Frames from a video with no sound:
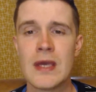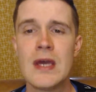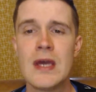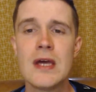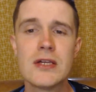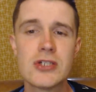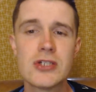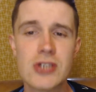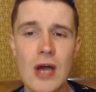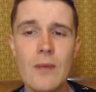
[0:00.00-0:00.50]

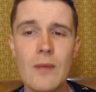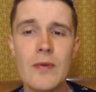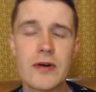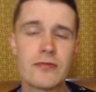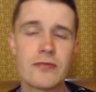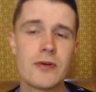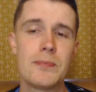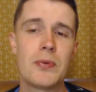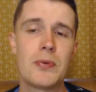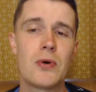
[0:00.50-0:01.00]
Someone
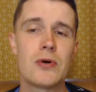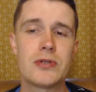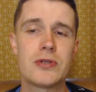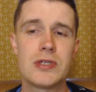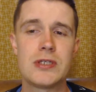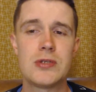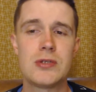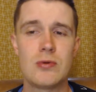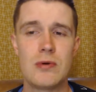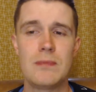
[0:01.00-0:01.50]

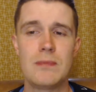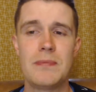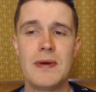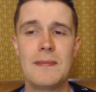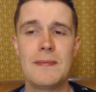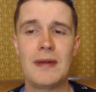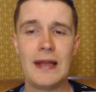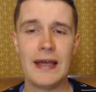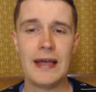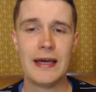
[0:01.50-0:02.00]
reported to
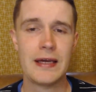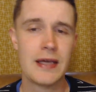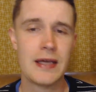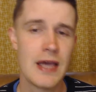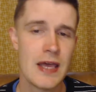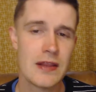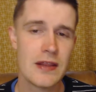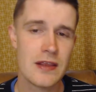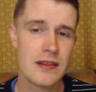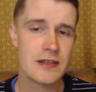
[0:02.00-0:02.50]
Abimelech
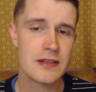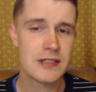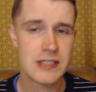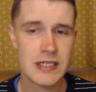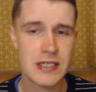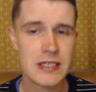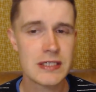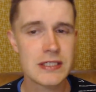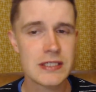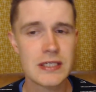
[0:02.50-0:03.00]
that the
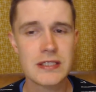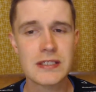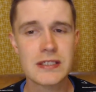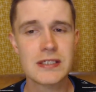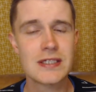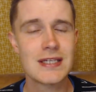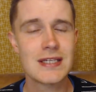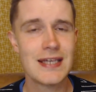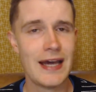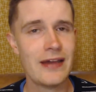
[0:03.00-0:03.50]
citizens
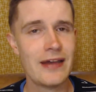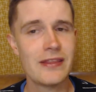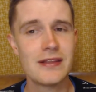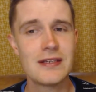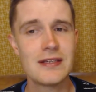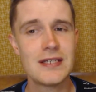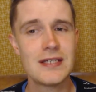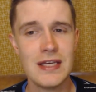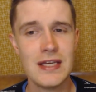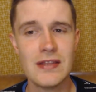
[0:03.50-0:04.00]
had
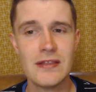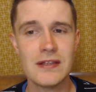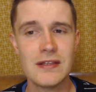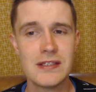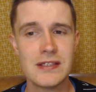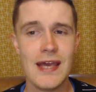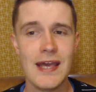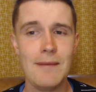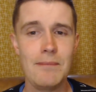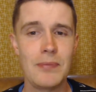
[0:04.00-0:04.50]
gathered in the
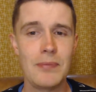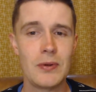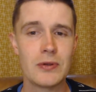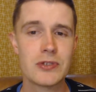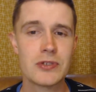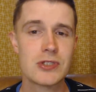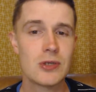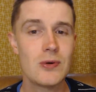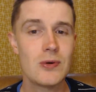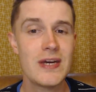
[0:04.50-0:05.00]
temple,
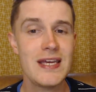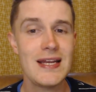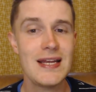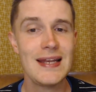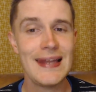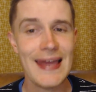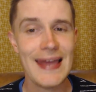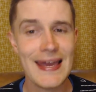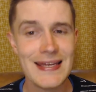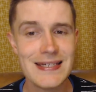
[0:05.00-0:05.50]
so he
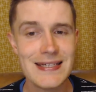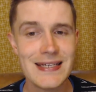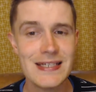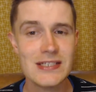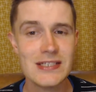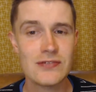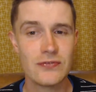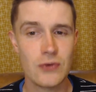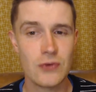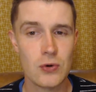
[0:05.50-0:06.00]
led
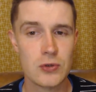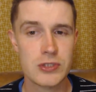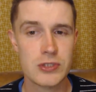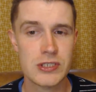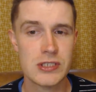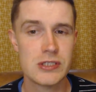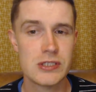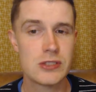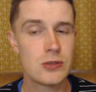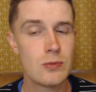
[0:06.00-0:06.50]
his
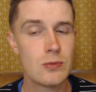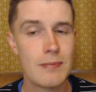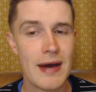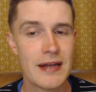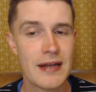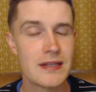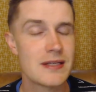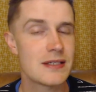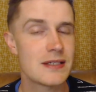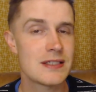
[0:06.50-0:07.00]
forces to
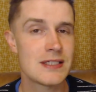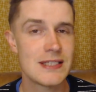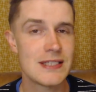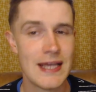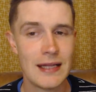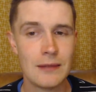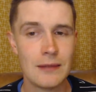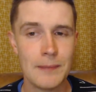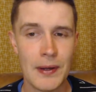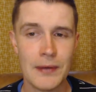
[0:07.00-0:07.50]
Mount
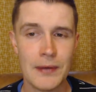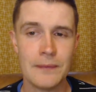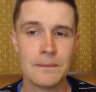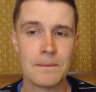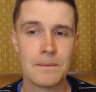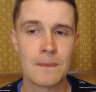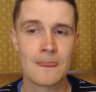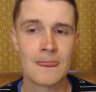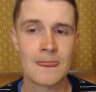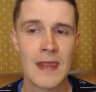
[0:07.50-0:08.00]
Zalmon.
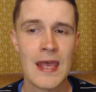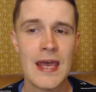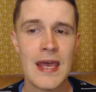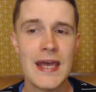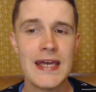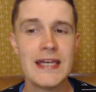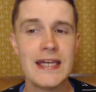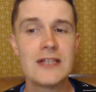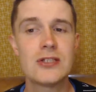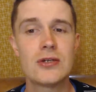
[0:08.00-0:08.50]

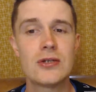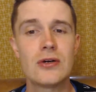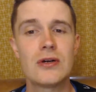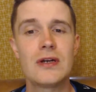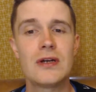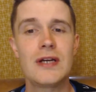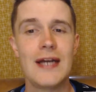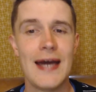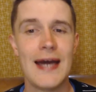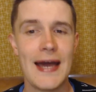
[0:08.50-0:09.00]
He took
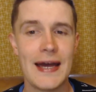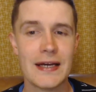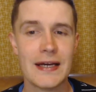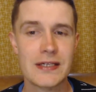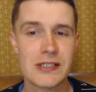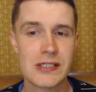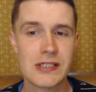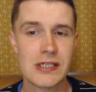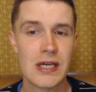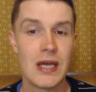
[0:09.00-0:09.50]
an
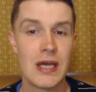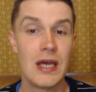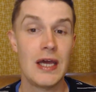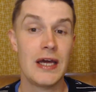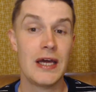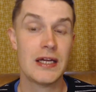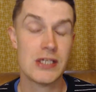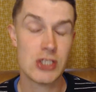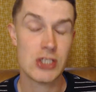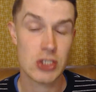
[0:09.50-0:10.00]
axe
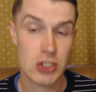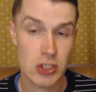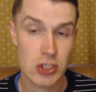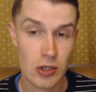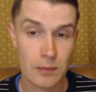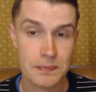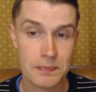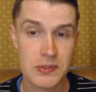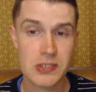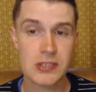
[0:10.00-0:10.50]
and
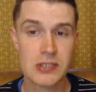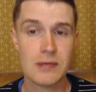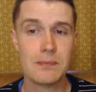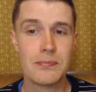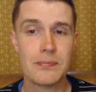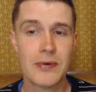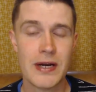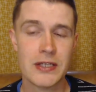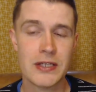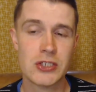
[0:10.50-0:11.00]
chopped some
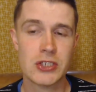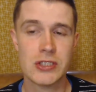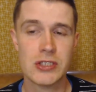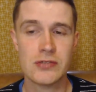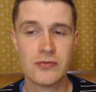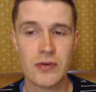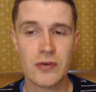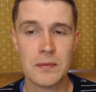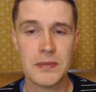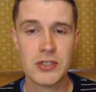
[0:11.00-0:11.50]
branches
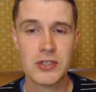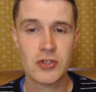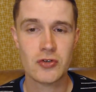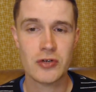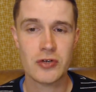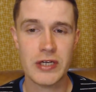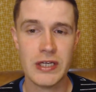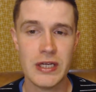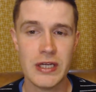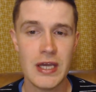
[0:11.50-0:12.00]
from a
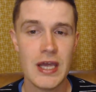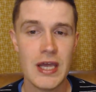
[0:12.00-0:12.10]
tree,